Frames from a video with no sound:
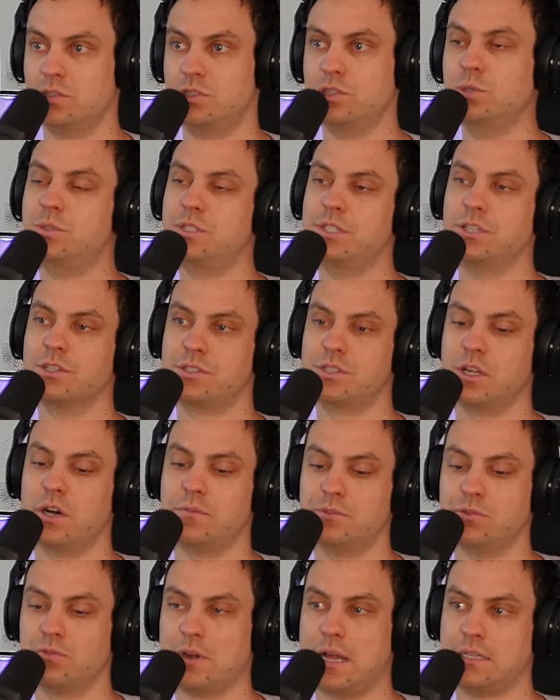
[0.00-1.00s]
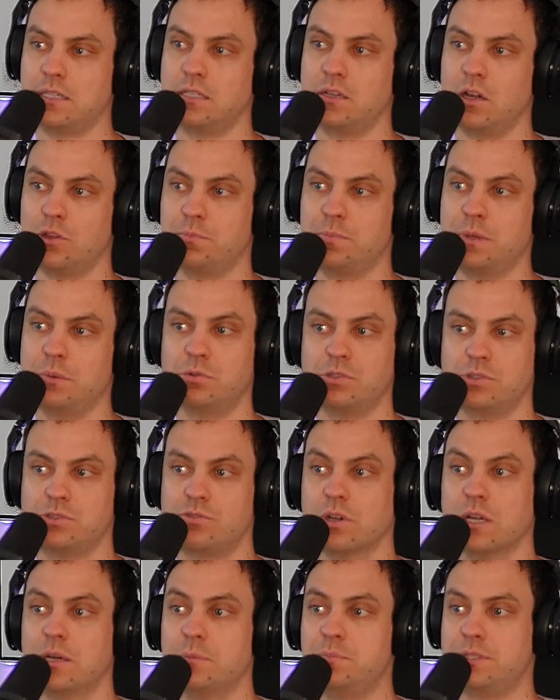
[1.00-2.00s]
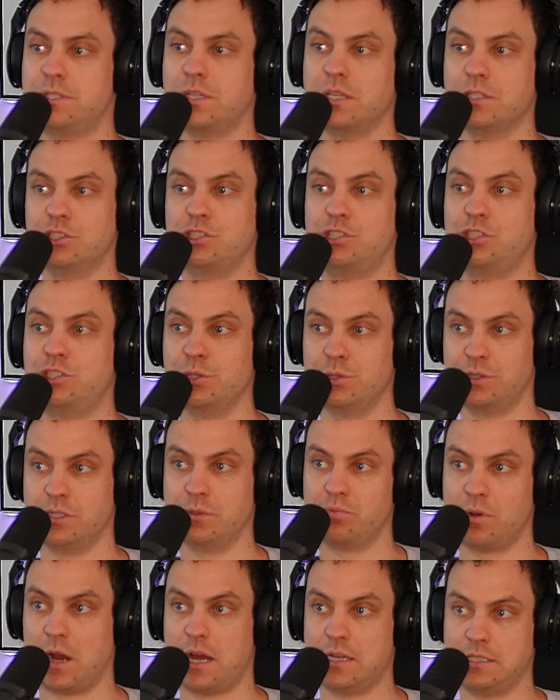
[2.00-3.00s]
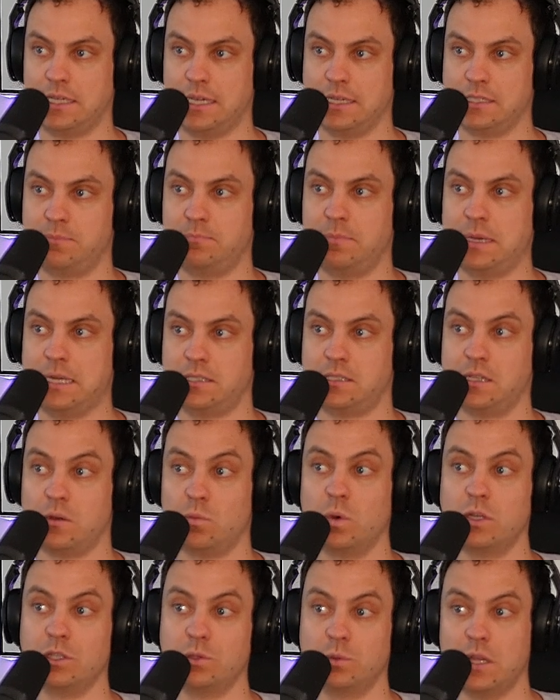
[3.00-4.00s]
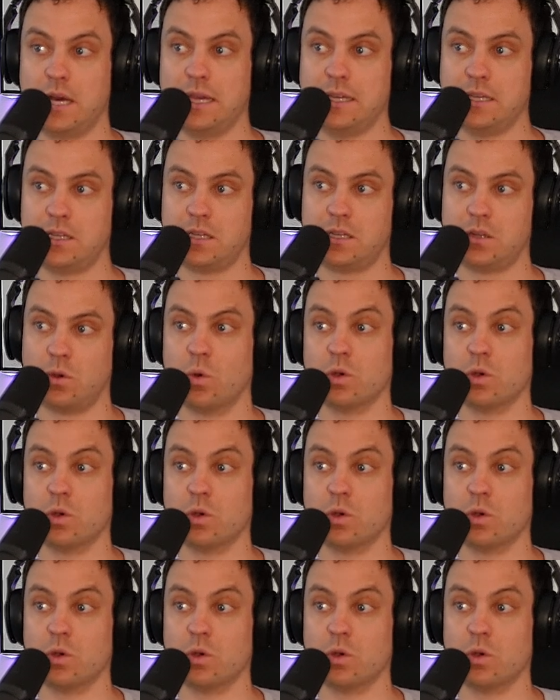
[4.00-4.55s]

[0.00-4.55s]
do you see yourself directing other people's scripts and so, choosing projects based on what you like,